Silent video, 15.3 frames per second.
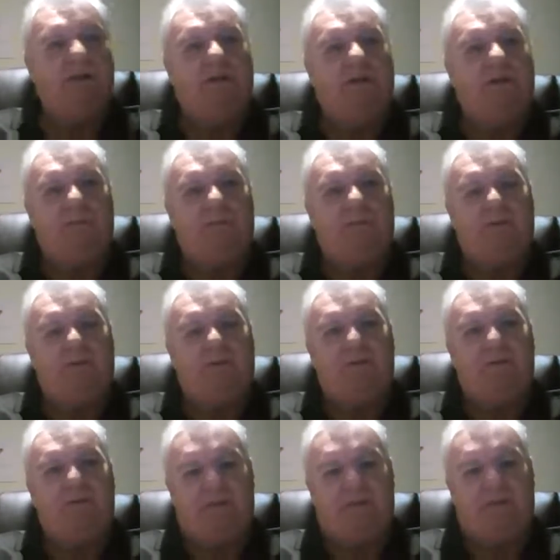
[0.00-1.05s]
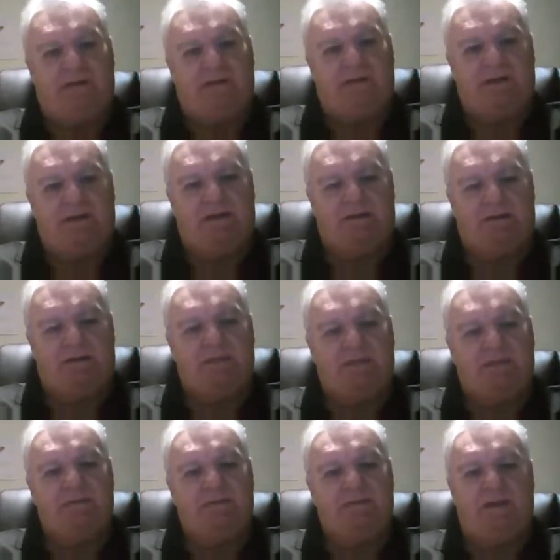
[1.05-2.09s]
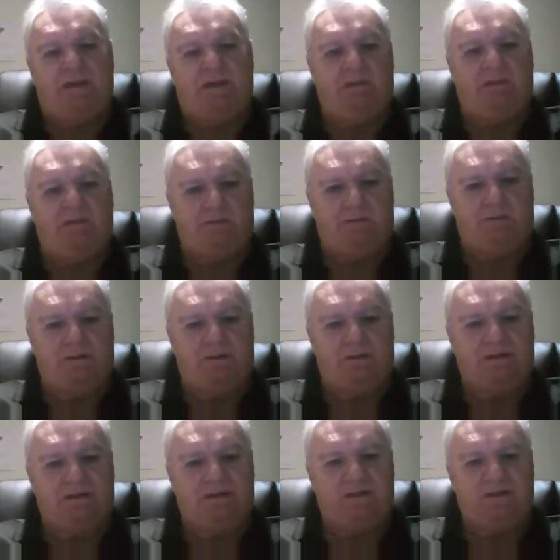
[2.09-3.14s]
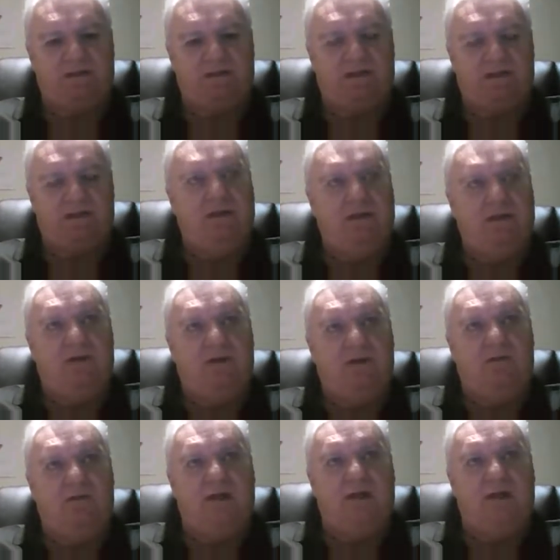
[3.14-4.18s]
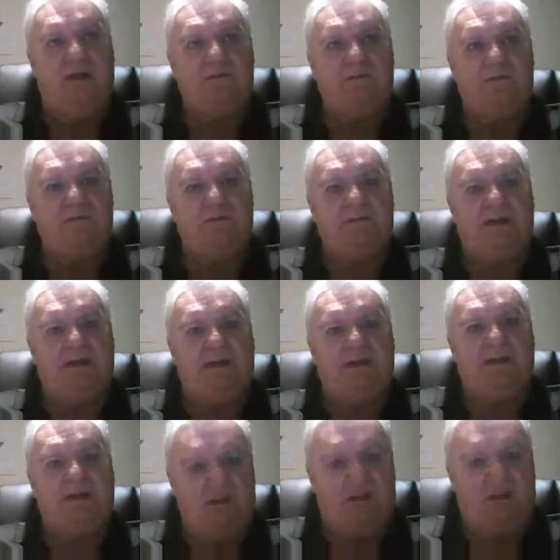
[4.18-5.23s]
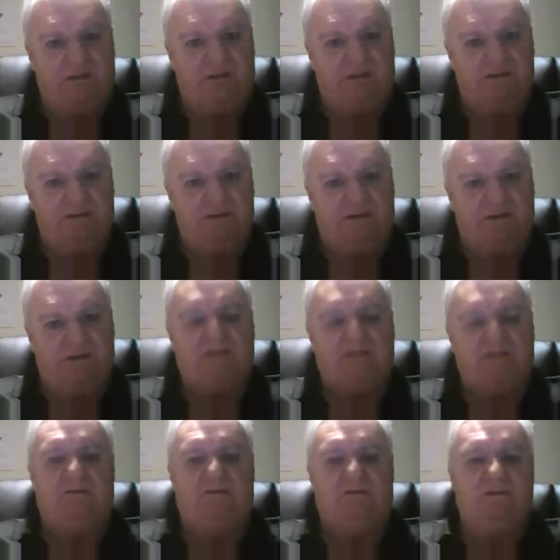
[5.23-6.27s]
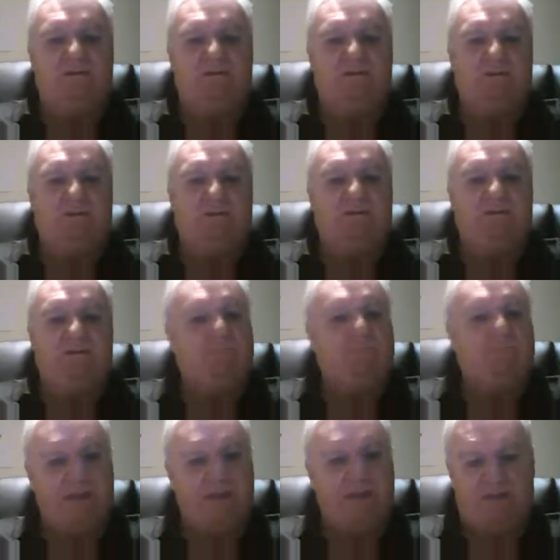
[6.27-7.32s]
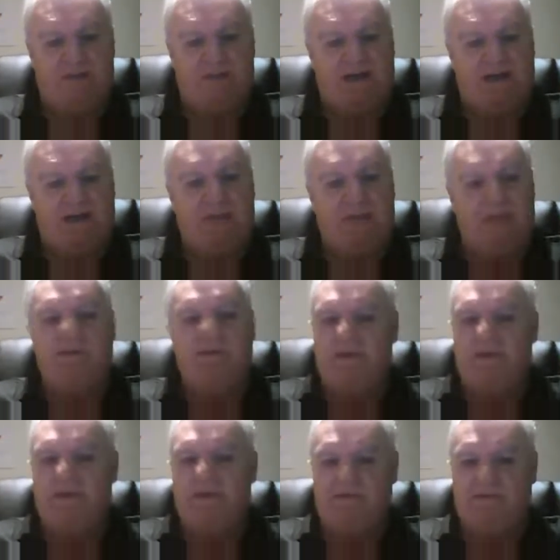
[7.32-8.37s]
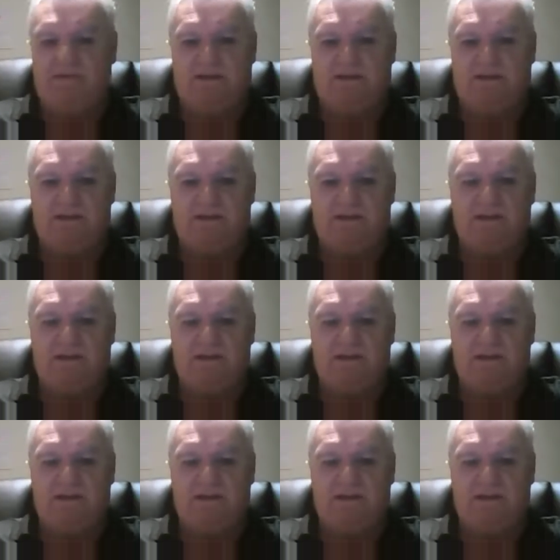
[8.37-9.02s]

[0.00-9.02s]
But what happens with our thinking? What happens with our thought processing? What happens with our lives as a consequence of where we are within that fixation?